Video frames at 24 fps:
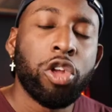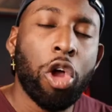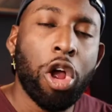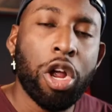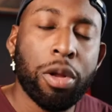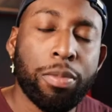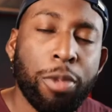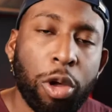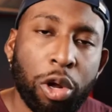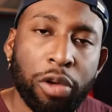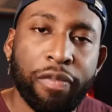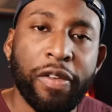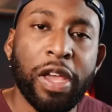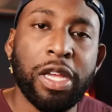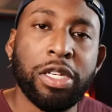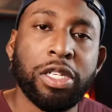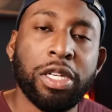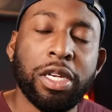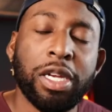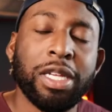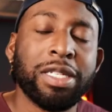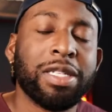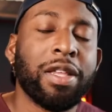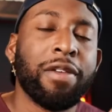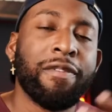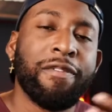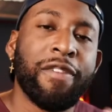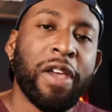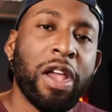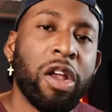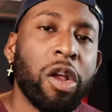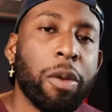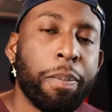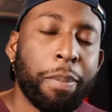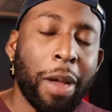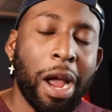Dark motivation is a
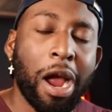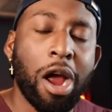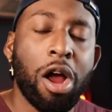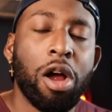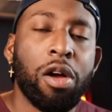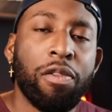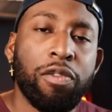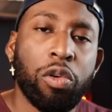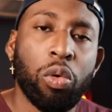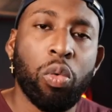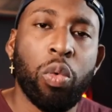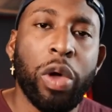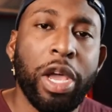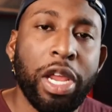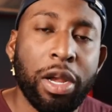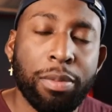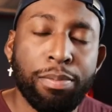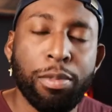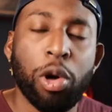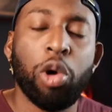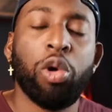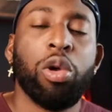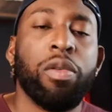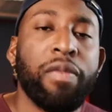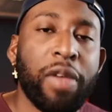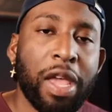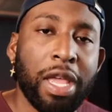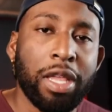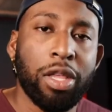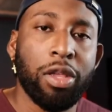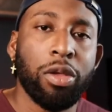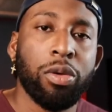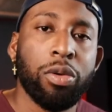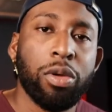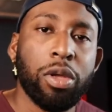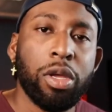very powerful way to motivate
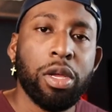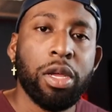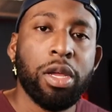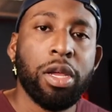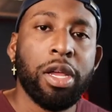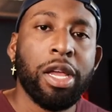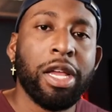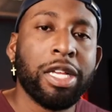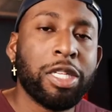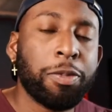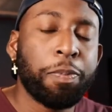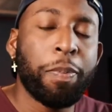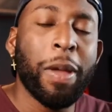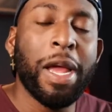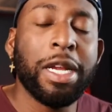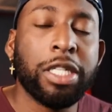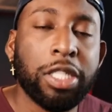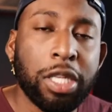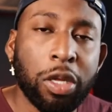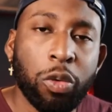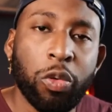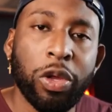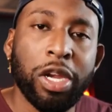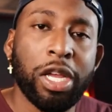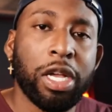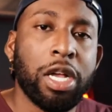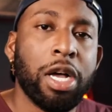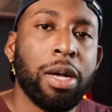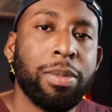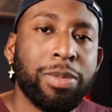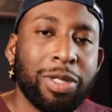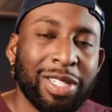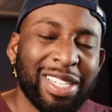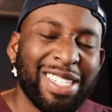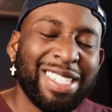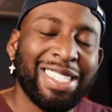you especially when it
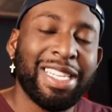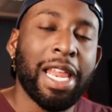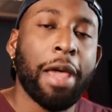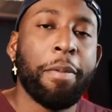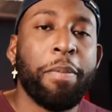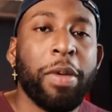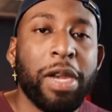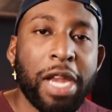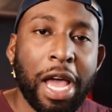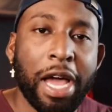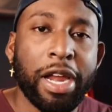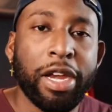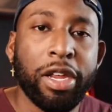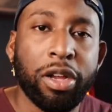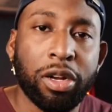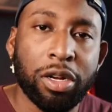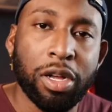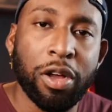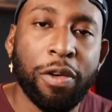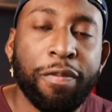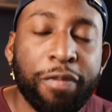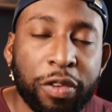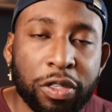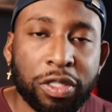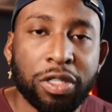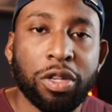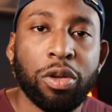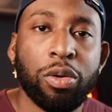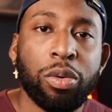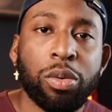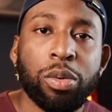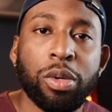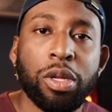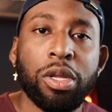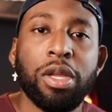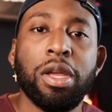comes to stepping out of your comfort
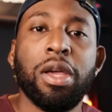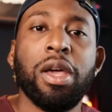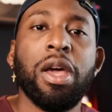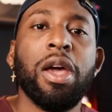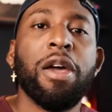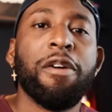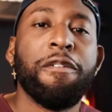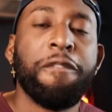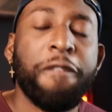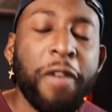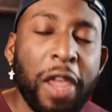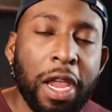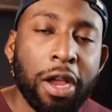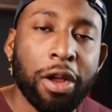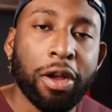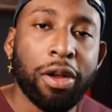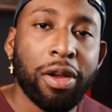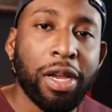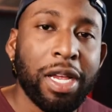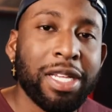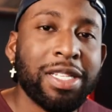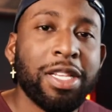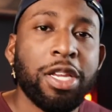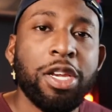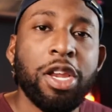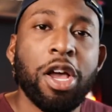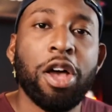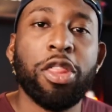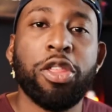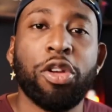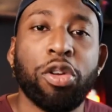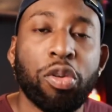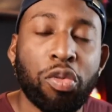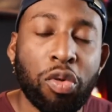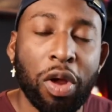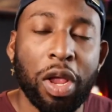zone. Fear is
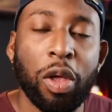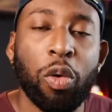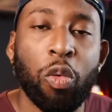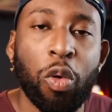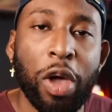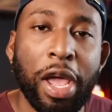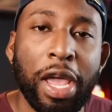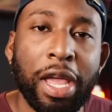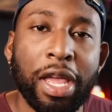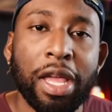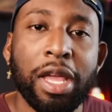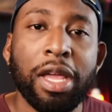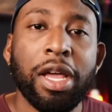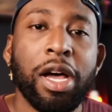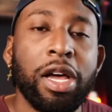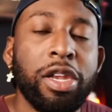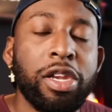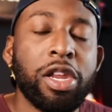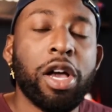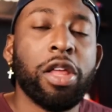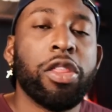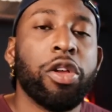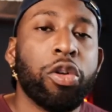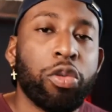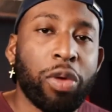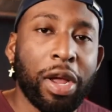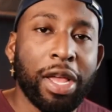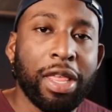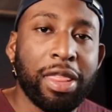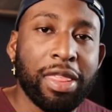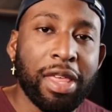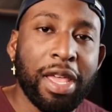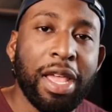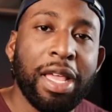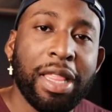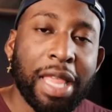another great way, another
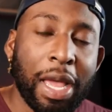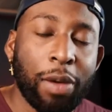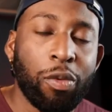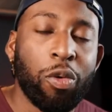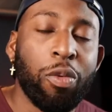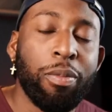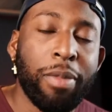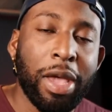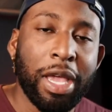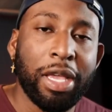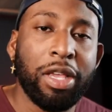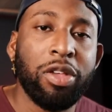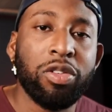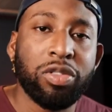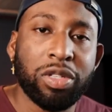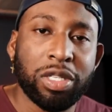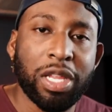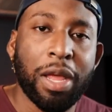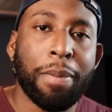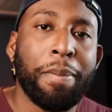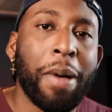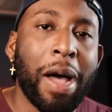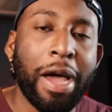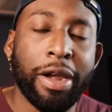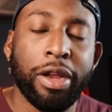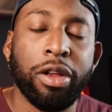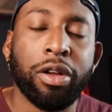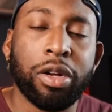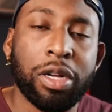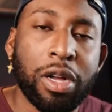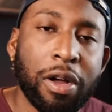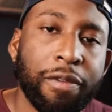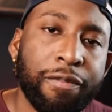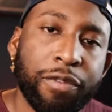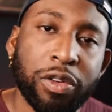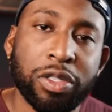great thing that will make you step out of your
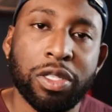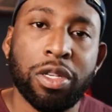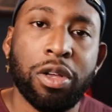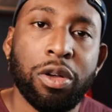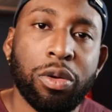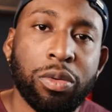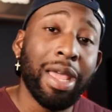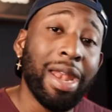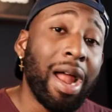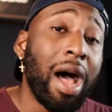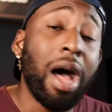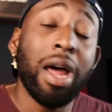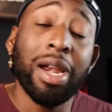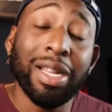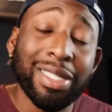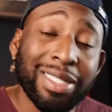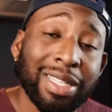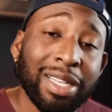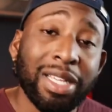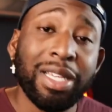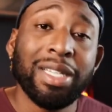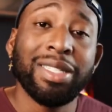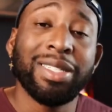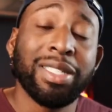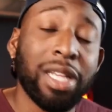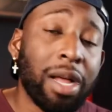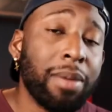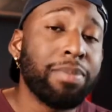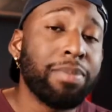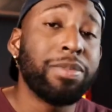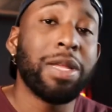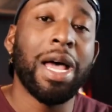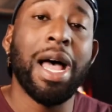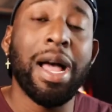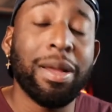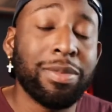comfort zone. And honestly,
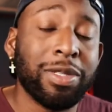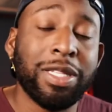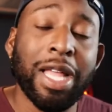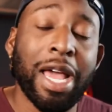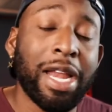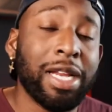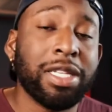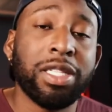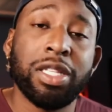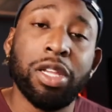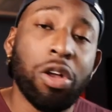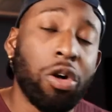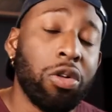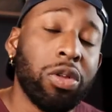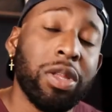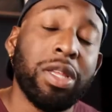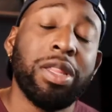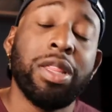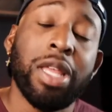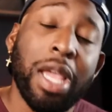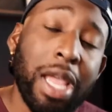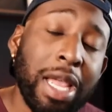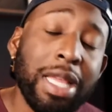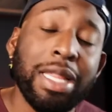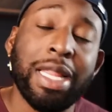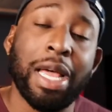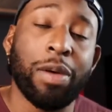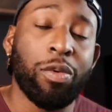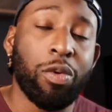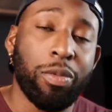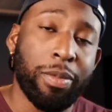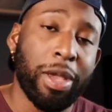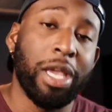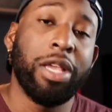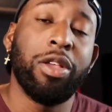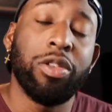sometimes that is the only thing that
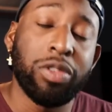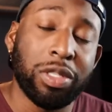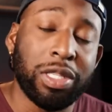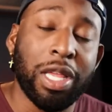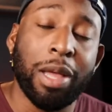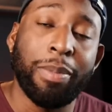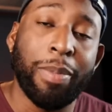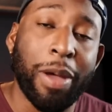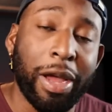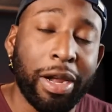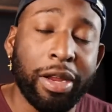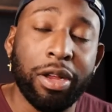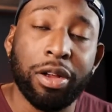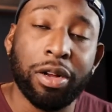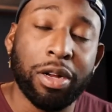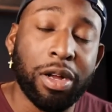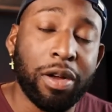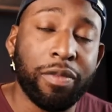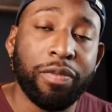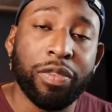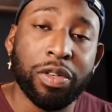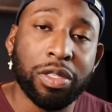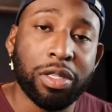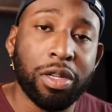will make you step out of your comfort